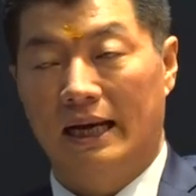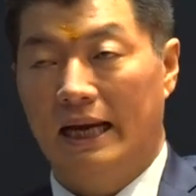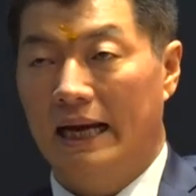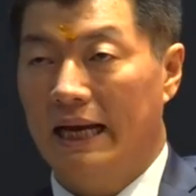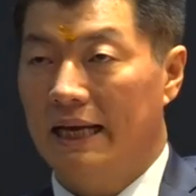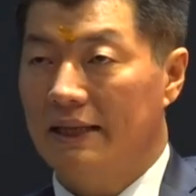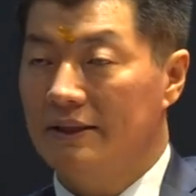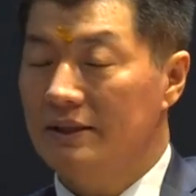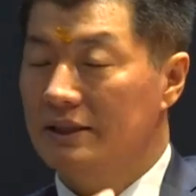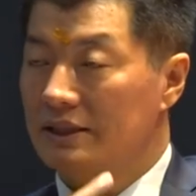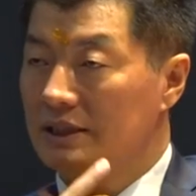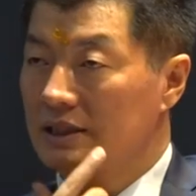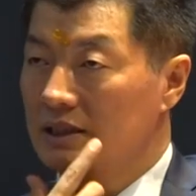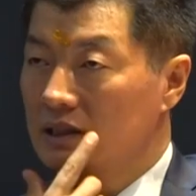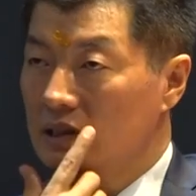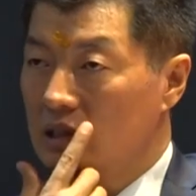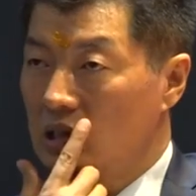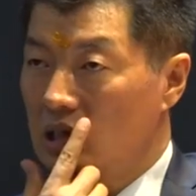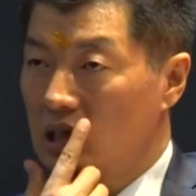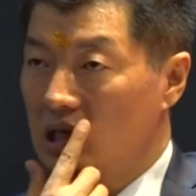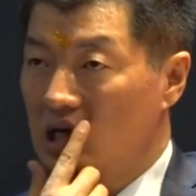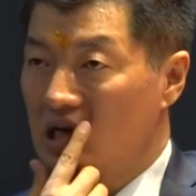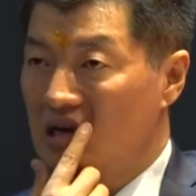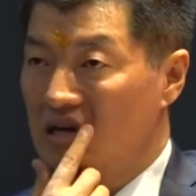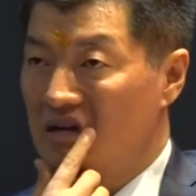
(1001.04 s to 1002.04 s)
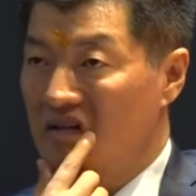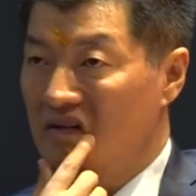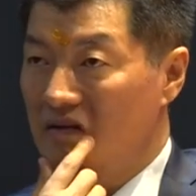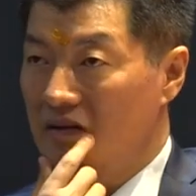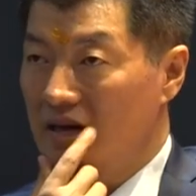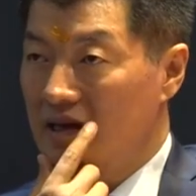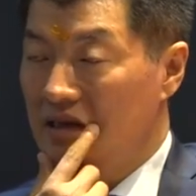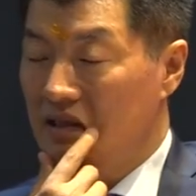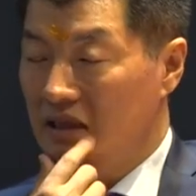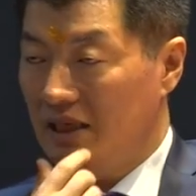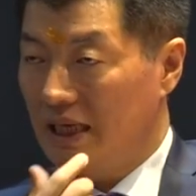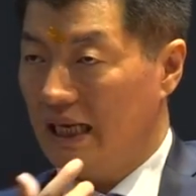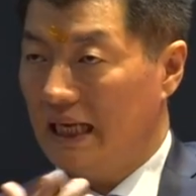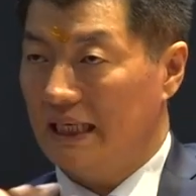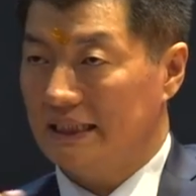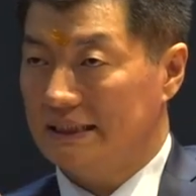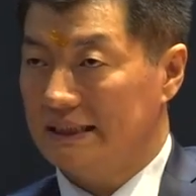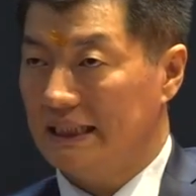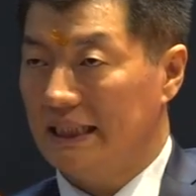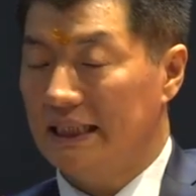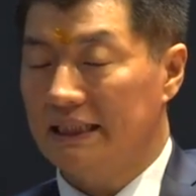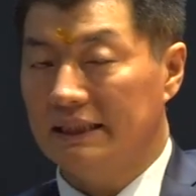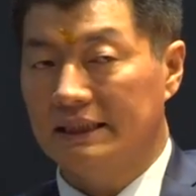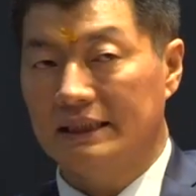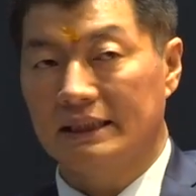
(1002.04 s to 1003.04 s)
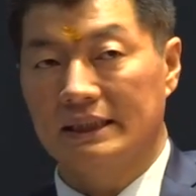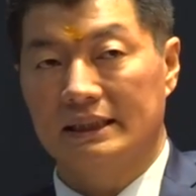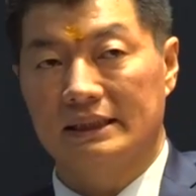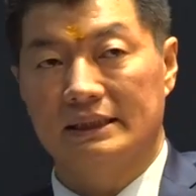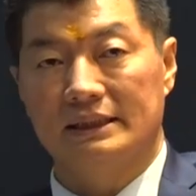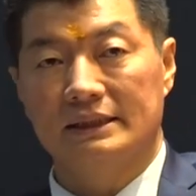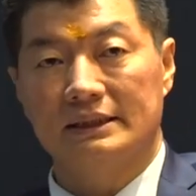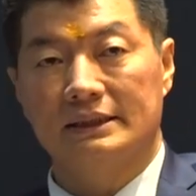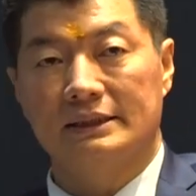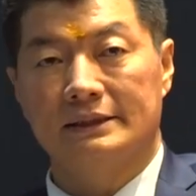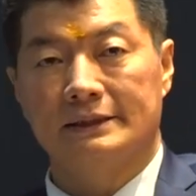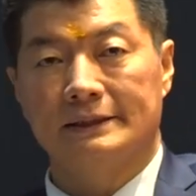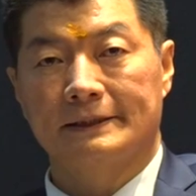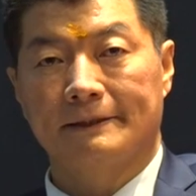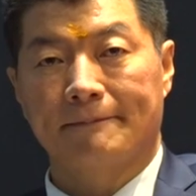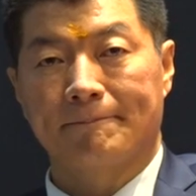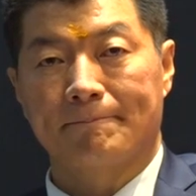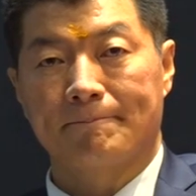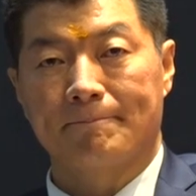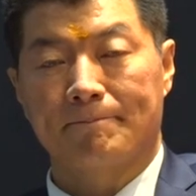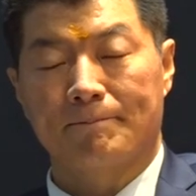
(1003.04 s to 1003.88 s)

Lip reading: And the in the last 8 years,